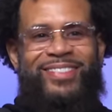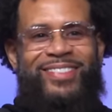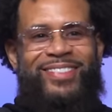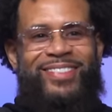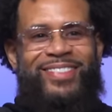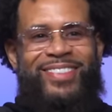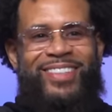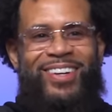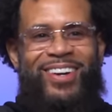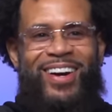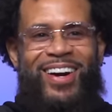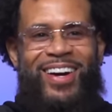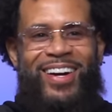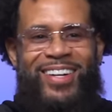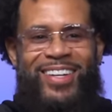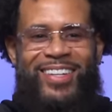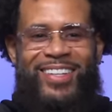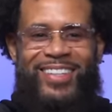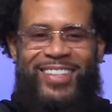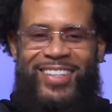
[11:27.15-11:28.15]
You all right?
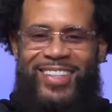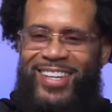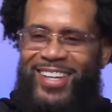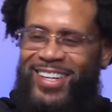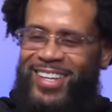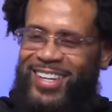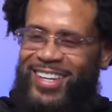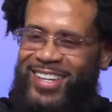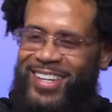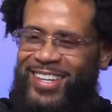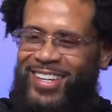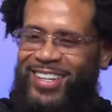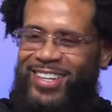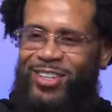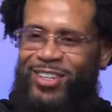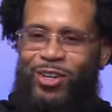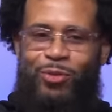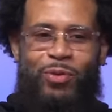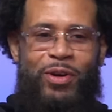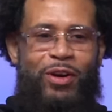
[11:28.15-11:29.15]

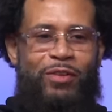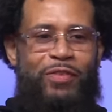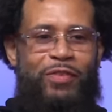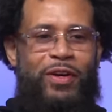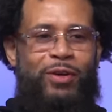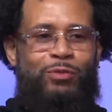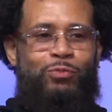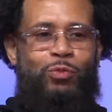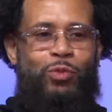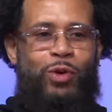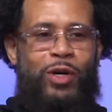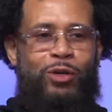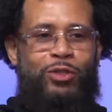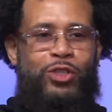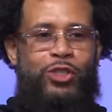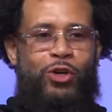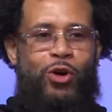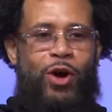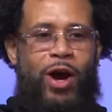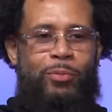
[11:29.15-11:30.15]
You know, we over here real
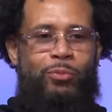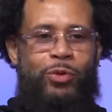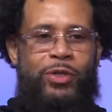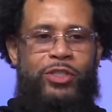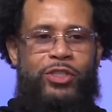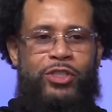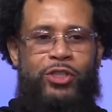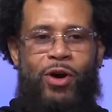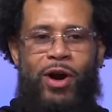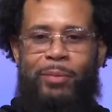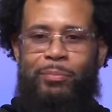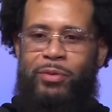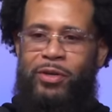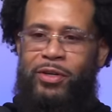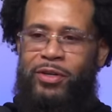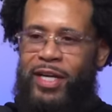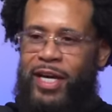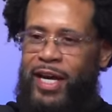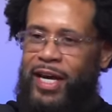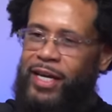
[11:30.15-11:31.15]
sharp. We're sharp. You
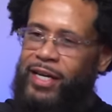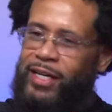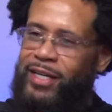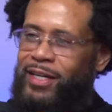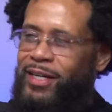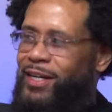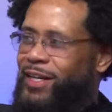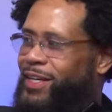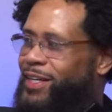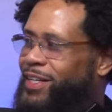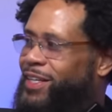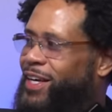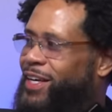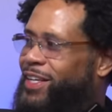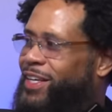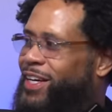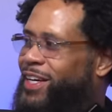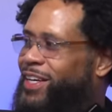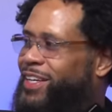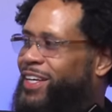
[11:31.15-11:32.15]
yeah, dig? Man. Yeah,
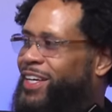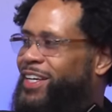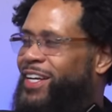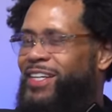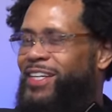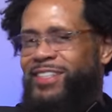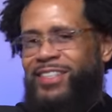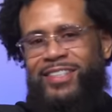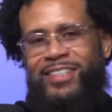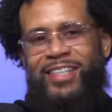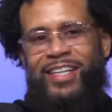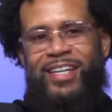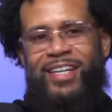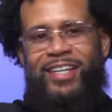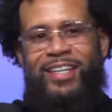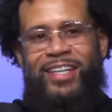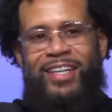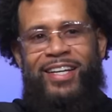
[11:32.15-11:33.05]
yeah, yeah. That's yeah.